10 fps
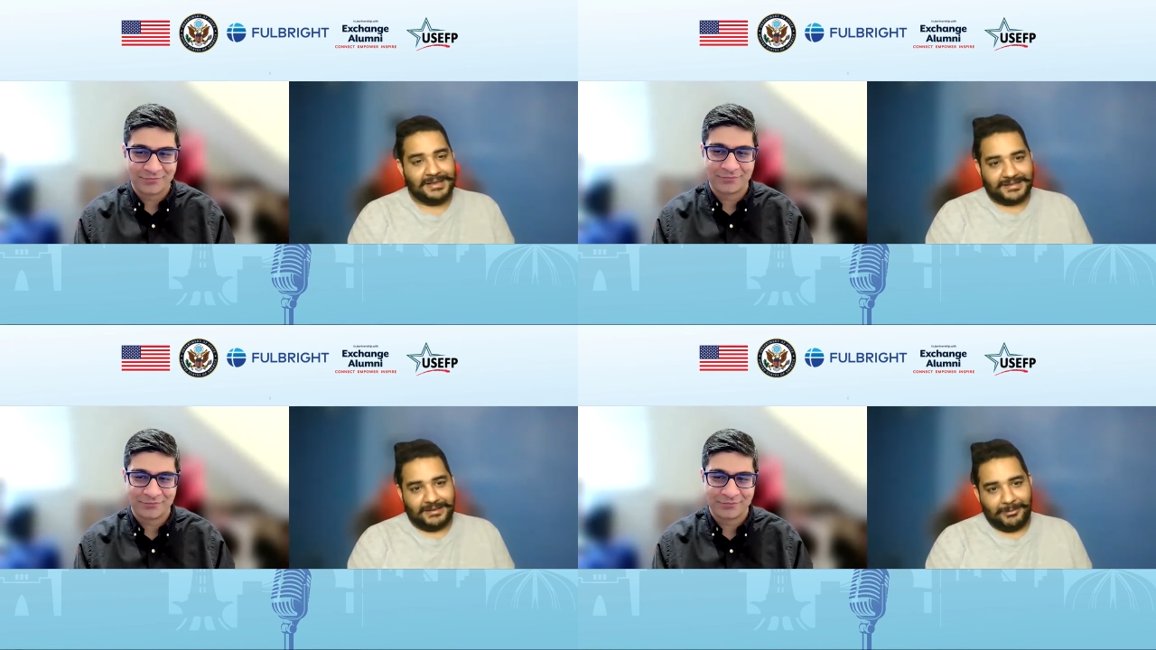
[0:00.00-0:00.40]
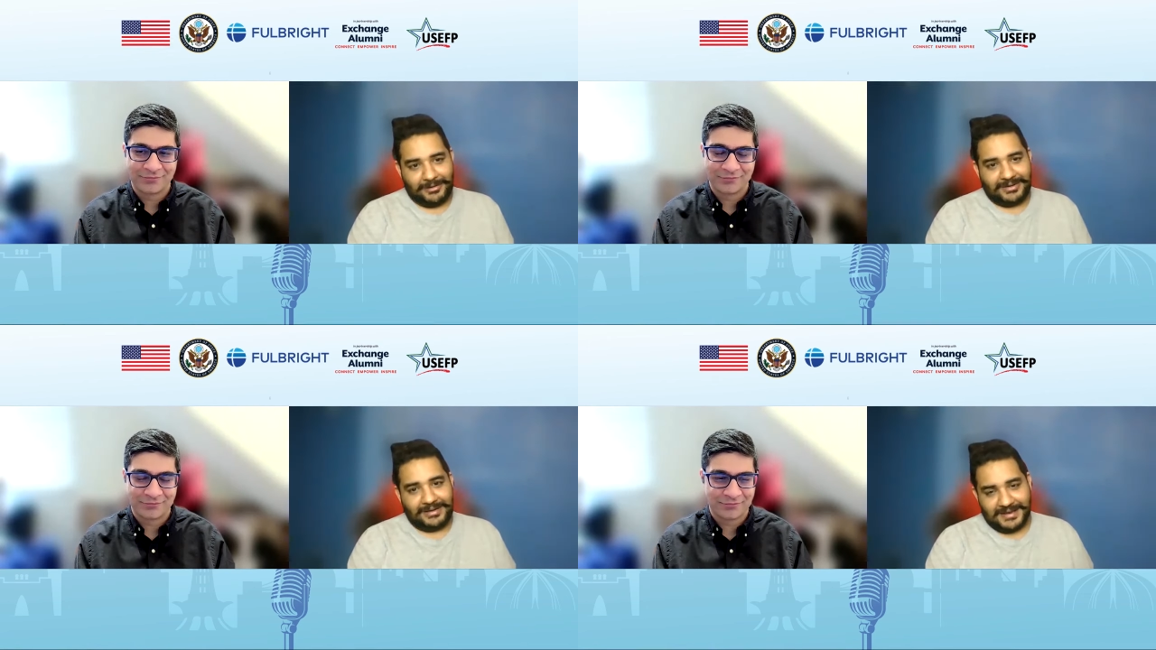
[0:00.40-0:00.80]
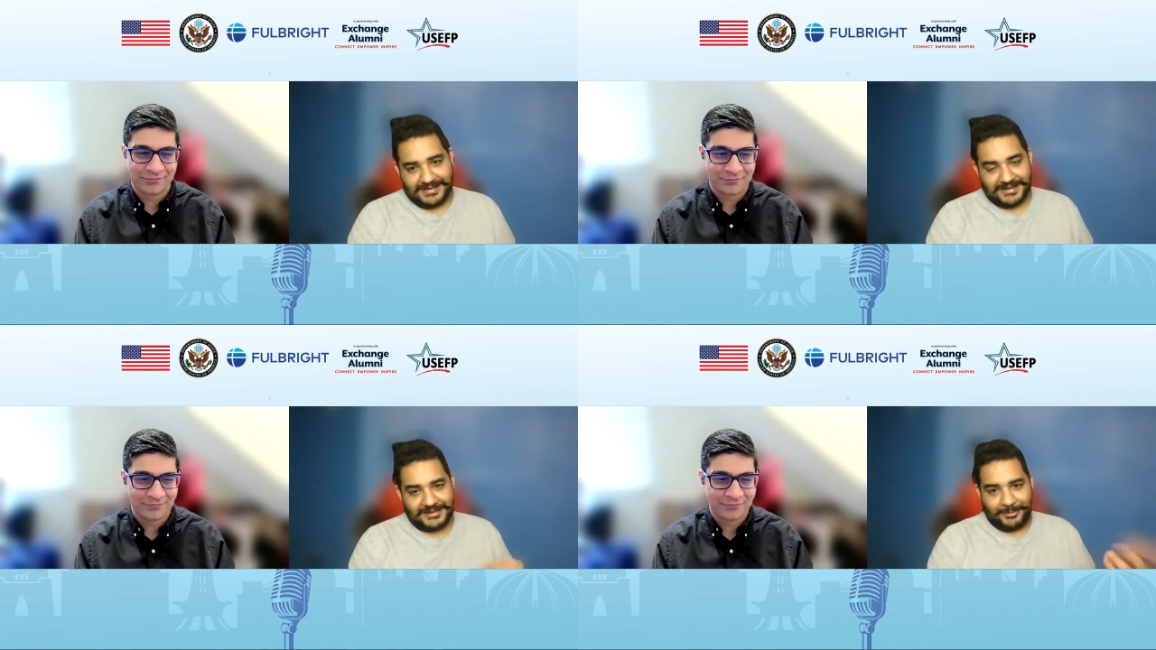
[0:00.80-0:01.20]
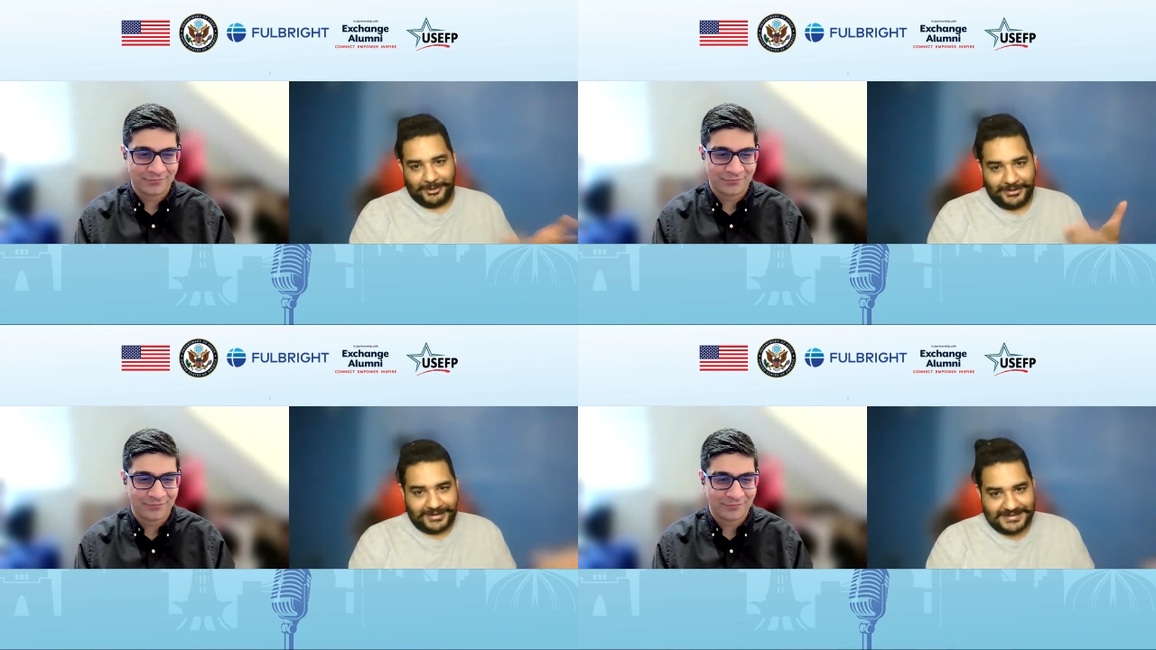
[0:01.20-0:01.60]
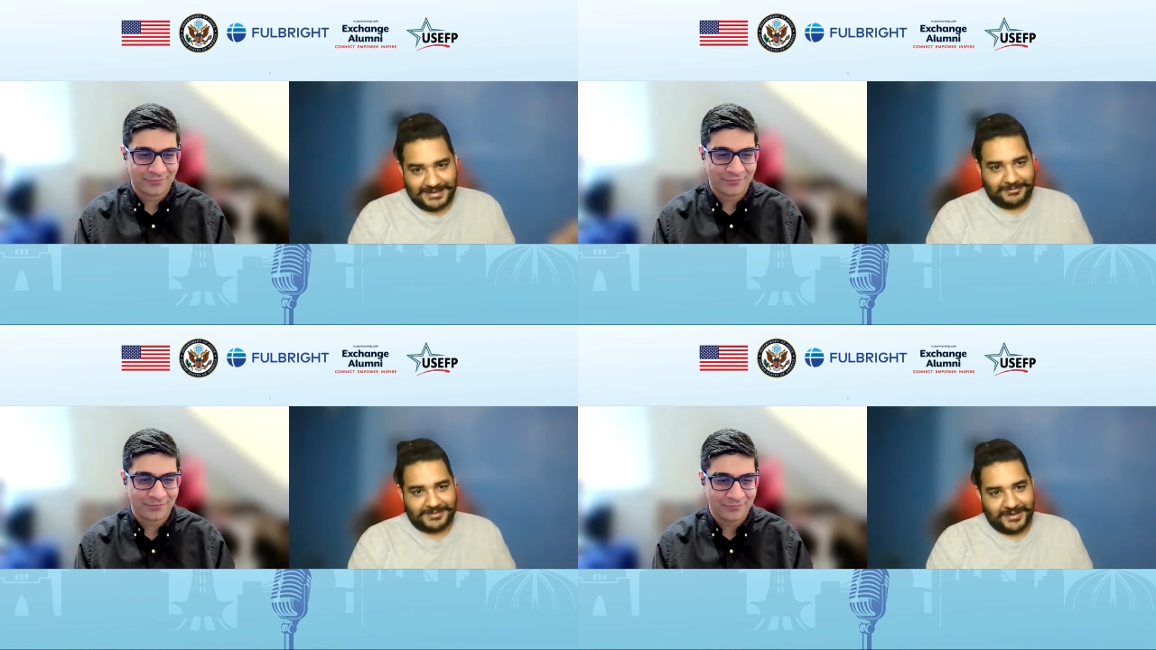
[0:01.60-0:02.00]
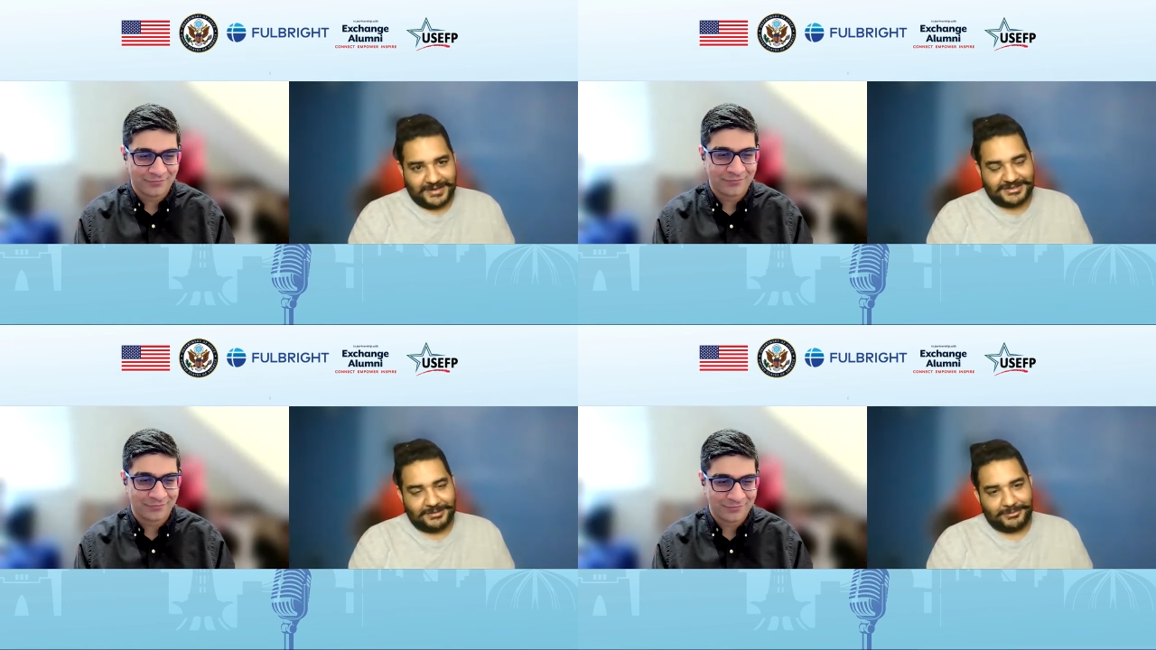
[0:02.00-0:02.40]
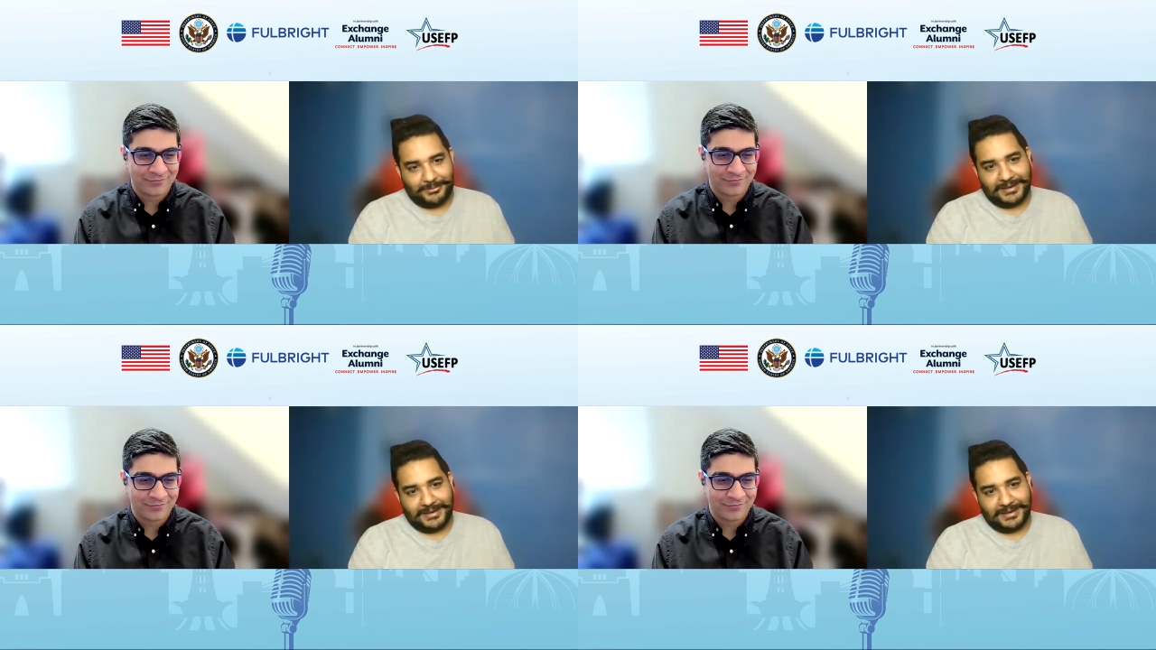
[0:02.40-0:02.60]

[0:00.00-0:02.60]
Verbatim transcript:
Speaker 1: they will realize that the product itself is very cheap to